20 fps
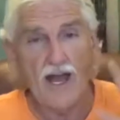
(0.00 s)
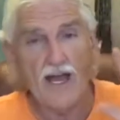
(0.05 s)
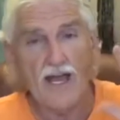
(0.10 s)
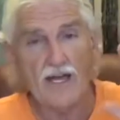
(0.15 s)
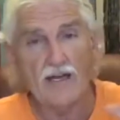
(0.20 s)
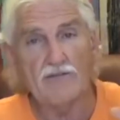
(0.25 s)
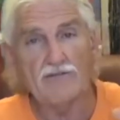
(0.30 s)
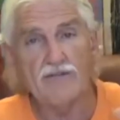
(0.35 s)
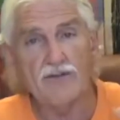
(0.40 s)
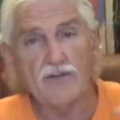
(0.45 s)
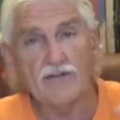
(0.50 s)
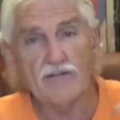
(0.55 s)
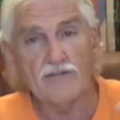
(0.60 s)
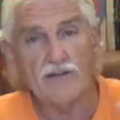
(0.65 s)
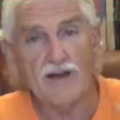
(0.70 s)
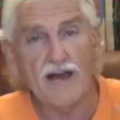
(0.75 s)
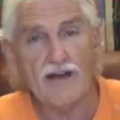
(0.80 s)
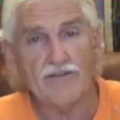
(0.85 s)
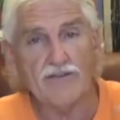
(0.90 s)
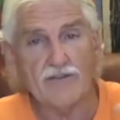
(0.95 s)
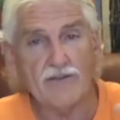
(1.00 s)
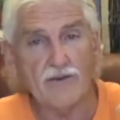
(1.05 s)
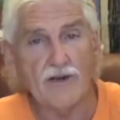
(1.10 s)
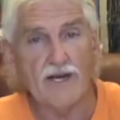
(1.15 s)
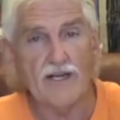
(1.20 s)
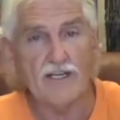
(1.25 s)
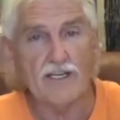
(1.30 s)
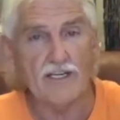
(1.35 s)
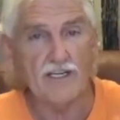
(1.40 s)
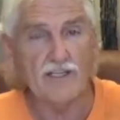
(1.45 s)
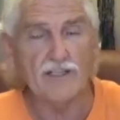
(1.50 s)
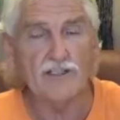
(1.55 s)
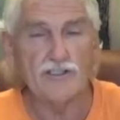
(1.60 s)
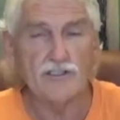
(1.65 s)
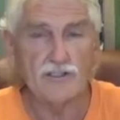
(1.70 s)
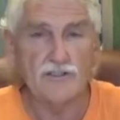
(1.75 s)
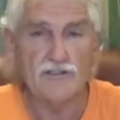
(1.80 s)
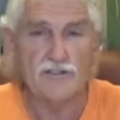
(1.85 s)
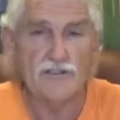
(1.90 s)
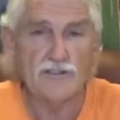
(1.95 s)
handful of life-threatening
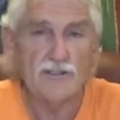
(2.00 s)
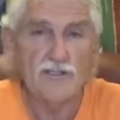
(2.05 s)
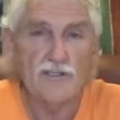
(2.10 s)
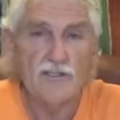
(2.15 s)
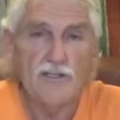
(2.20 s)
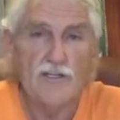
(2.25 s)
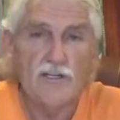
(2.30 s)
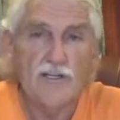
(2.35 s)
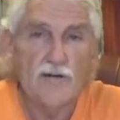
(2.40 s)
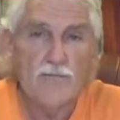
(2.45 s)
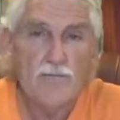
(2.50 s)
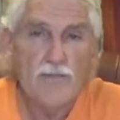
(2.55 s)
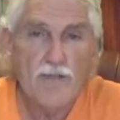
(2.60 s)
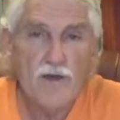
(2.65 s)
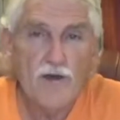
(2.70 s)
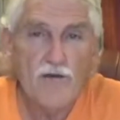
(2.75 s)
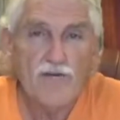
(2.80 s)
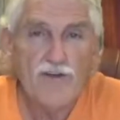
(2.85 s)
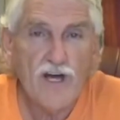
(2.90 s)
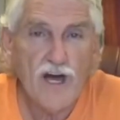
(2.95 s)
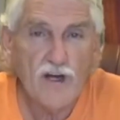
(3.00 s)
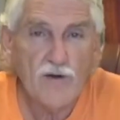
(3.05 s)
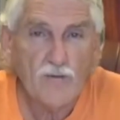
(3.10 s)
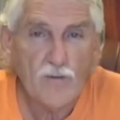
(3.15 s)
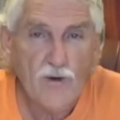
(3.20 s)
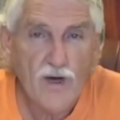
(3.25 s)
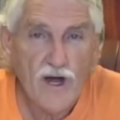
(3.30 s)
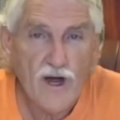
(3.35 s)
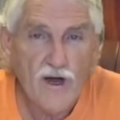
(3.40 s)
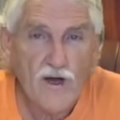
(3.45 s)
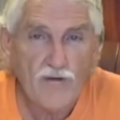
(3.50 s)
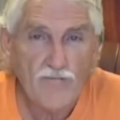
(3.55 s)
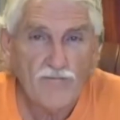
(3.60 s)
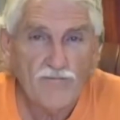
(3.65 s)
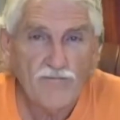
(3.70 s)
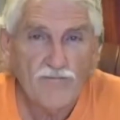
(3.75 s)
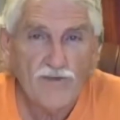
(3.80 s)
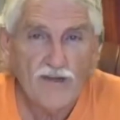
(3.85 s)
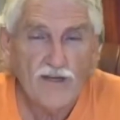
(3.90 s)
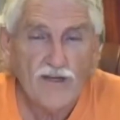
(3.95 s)
issues, you've done well.
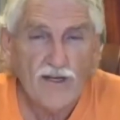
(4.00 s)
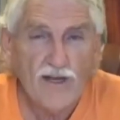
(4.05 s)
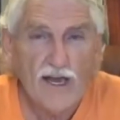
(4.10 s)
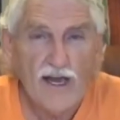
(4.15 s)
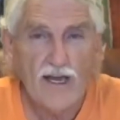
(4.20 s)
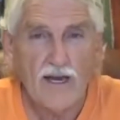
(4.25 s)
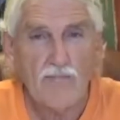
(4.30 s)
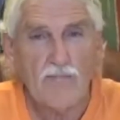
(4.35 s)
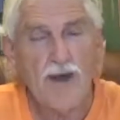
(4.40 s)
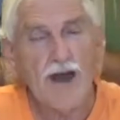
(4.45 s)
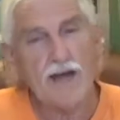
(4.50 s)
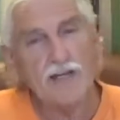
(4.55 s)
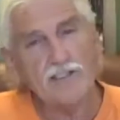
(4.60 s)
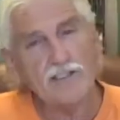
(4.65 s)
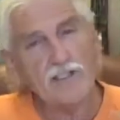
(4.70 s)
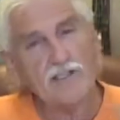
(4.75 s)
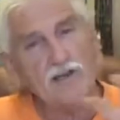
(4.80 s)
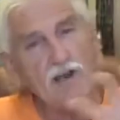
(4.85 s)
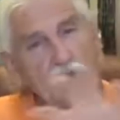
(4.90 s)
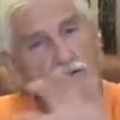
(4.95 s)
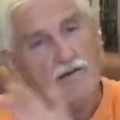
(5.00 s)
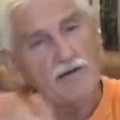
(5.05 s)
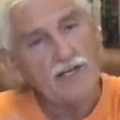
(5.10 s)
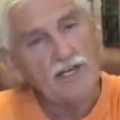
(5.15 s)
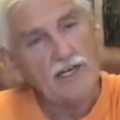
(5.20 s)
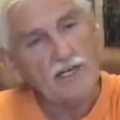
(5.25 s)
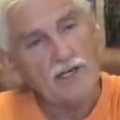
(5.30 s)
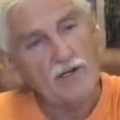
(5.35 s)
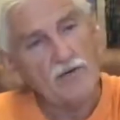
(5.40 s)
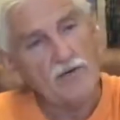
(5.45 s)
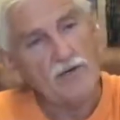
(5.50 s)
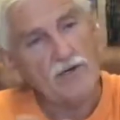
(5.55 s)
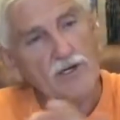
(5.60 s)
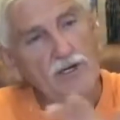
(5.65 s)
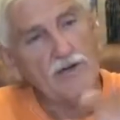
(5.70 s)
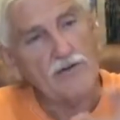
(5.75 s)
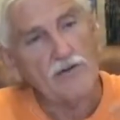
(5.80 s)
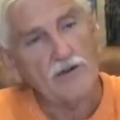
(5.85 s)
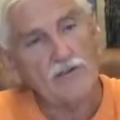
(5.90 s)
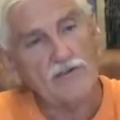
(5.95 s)
And imagine getting
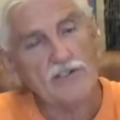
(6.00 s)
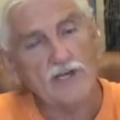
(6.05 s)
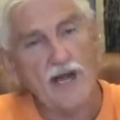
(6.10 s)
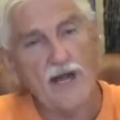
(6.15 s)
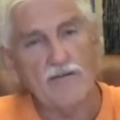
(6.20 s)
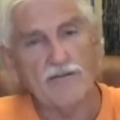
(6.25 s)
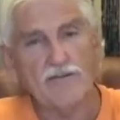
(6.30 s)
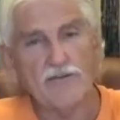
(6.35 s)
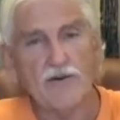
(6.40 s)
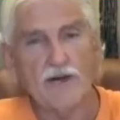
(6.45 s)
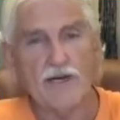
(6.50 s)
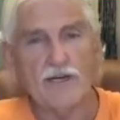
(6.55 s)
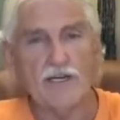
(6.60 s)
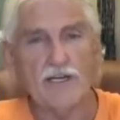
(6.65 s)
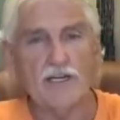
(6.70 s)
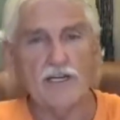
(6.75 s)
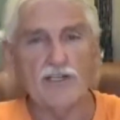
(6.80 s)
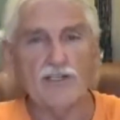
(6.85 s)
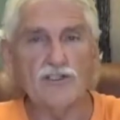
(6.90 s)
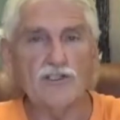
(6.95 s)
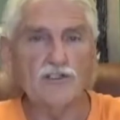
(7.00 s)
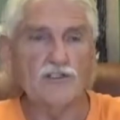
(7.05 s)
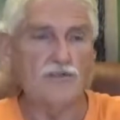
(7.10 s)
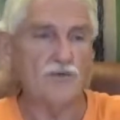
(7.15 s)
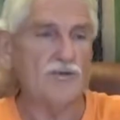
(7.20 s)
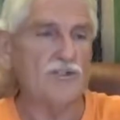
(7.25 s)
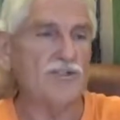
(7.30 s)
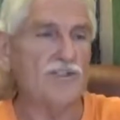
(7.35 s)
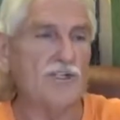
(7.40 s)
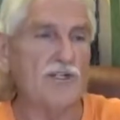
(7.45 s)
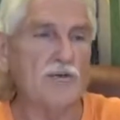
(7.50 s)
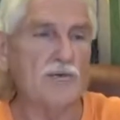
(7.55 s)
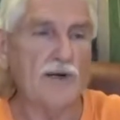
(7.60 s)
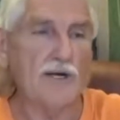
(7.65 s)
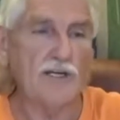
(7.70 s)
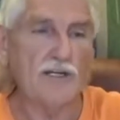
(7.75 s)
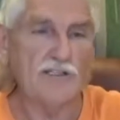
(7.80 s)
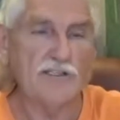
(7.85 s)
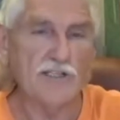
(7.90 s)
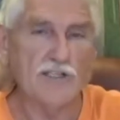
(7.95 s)
rid of those life-threatening issues,
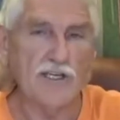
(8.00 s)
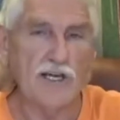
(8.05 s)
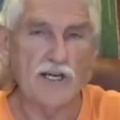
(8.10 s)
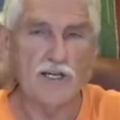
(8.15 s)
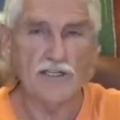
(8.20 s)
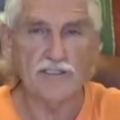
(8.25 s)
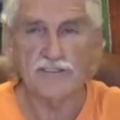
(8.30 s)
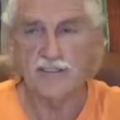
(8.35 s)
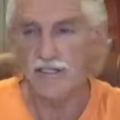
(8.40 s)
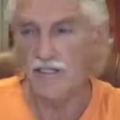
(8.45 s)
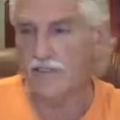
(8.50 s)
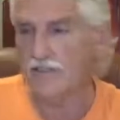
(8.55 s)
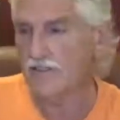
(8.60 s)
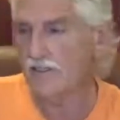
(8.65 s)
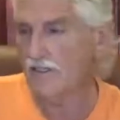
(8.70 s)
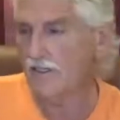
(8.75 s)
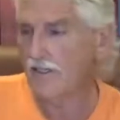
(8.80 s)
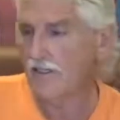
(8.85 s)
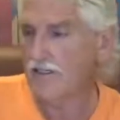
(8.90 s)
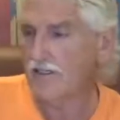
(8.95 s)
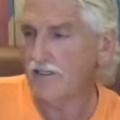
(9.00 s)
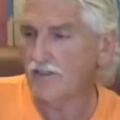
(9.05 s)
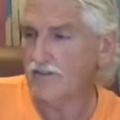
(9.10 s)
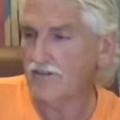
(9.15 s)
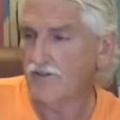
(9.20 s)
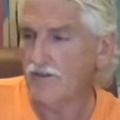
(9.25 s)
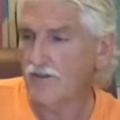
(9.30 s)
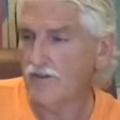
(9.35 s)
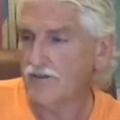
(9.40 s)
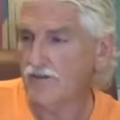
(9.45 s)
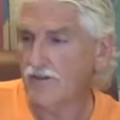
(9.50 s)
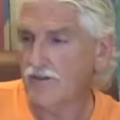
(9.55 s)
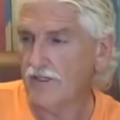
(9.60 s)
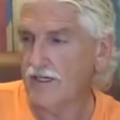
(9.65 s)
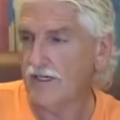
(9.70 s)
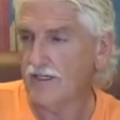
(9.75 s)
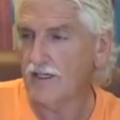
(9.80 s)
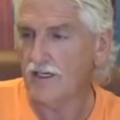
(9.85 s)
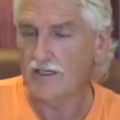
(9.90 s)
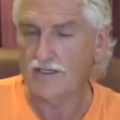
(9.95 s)
regenerating genetics, getting the kidneys
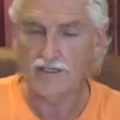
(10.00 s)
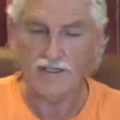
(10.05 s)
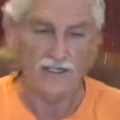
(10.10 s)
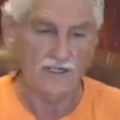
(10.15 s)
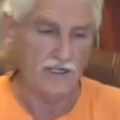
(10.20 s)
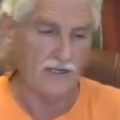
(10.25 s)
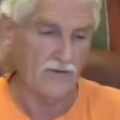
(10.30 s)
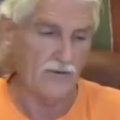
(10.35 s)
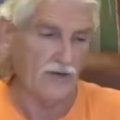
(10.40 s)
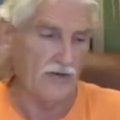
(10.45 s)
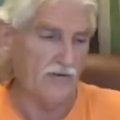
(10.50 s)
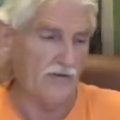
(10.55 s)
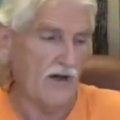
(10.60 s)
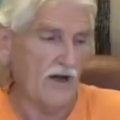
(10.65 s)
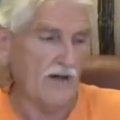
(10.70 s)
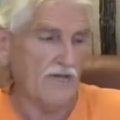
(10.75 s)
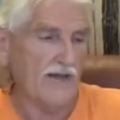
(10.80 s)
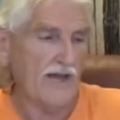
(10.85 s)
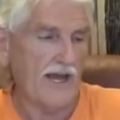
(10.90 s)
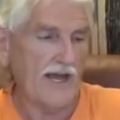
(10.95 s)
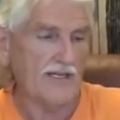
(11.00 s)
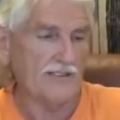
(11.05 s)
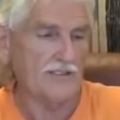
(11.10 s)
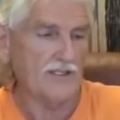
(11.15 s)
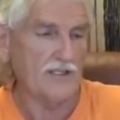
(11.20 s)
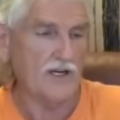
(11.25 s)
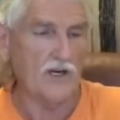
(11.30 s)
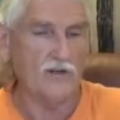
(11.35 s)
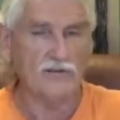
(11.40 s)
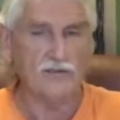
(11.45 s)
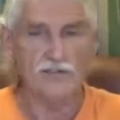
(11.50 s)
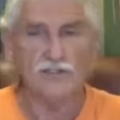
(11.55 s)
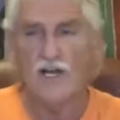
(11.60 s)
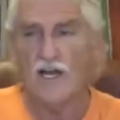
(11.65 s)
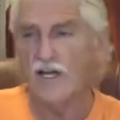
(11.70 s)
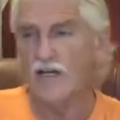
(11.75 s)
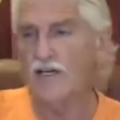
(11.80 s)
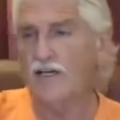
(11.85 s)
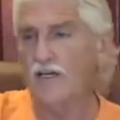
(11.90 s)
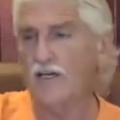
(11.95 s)
filtering again, getting rid of all the
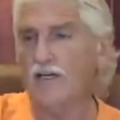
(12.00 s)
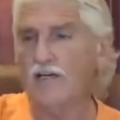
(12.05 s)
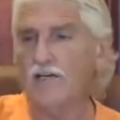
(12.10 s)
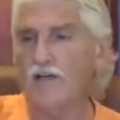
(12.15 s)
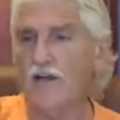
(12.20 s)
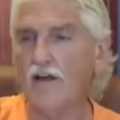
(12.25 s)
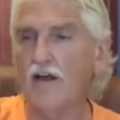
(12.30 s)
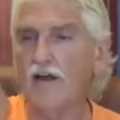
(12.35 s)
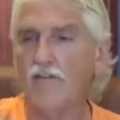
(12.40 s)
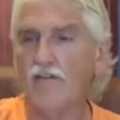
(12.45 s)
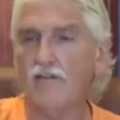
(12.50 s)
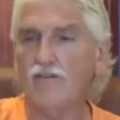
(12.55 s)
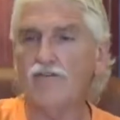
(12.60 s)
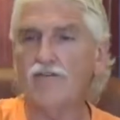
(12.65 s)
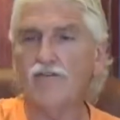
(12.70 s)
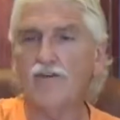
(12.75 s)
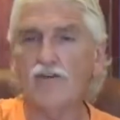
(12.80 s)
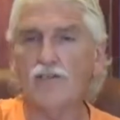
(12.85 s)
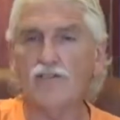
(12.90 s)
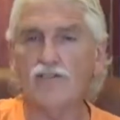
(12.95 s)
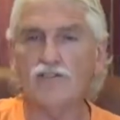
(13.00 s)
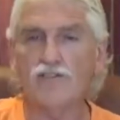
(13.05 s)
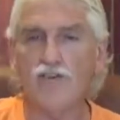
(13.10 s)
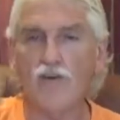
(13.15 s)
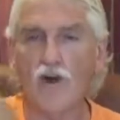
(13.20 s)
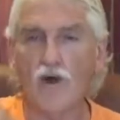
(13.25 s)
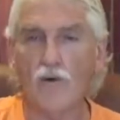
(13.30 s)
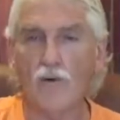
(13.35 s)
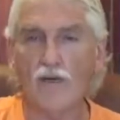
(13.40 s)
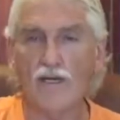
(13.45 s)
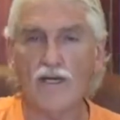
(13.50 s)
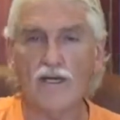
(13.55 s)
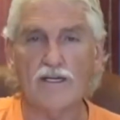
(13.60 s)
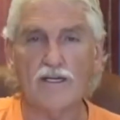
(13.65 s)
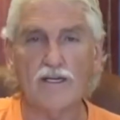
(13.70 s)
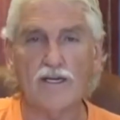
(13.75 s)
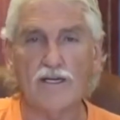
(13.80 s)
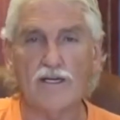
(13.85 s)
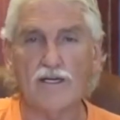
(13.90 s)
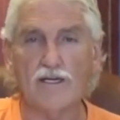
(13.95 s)
acidosis, getting the fluids flowing
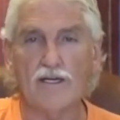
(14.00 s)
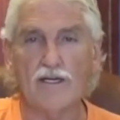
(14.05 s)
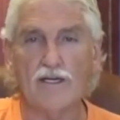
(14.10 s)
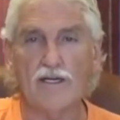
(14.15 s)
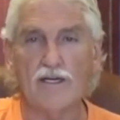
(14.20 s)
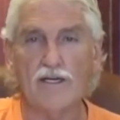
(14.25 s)
again.